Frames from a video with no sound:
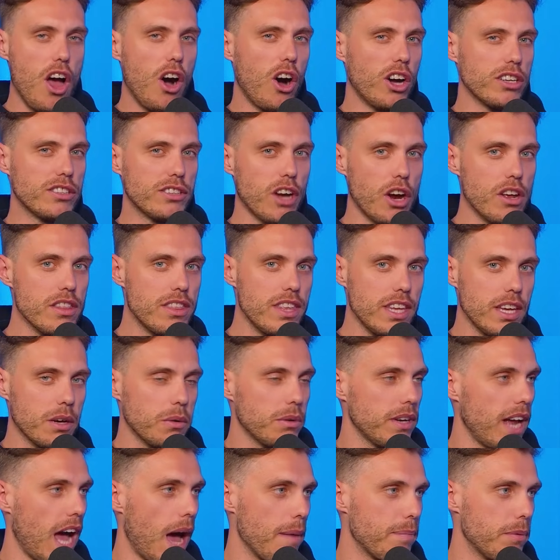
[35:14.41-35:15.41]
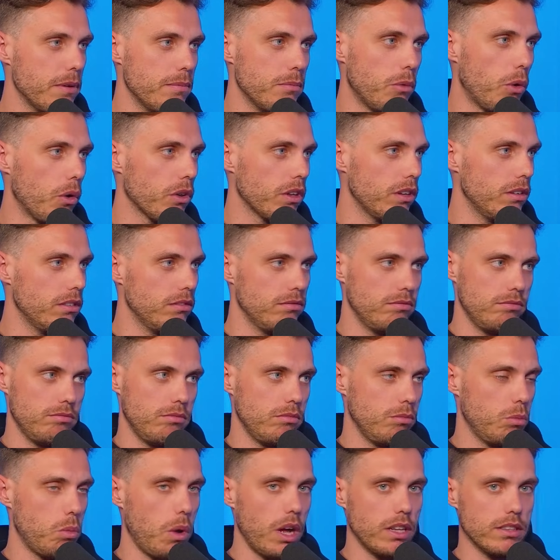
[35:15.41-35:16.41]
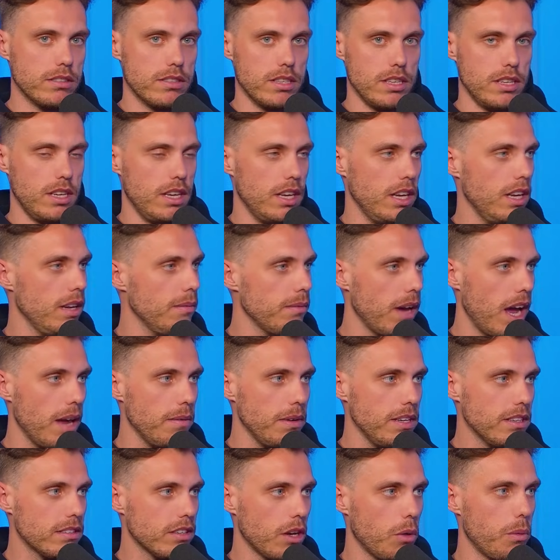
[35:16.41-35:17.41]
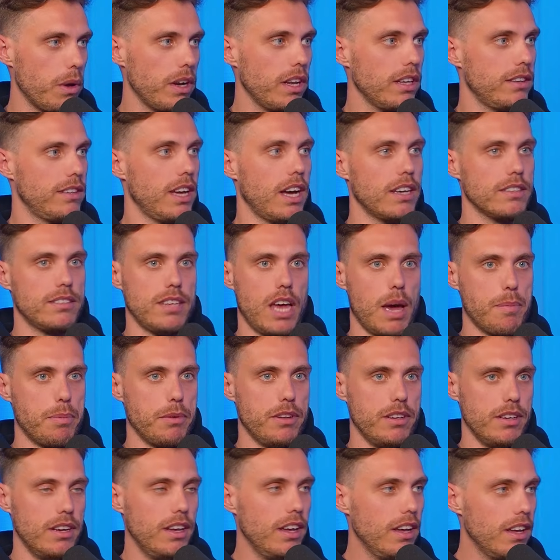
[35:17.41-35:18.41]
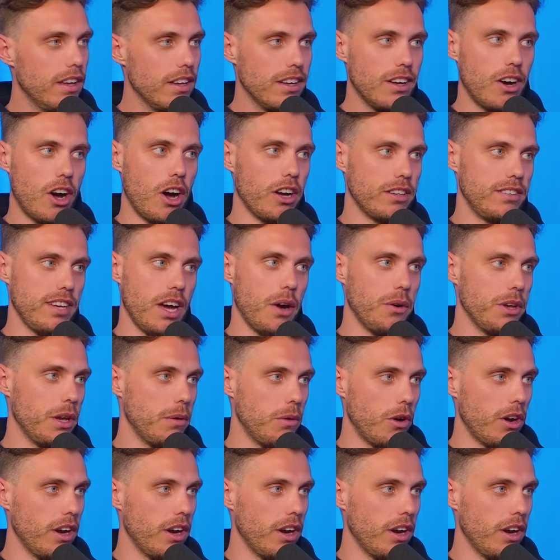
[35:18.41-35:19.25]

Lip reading: I don't think it would happen more than once a year, maybe. So when it does happen, I'll tell you what.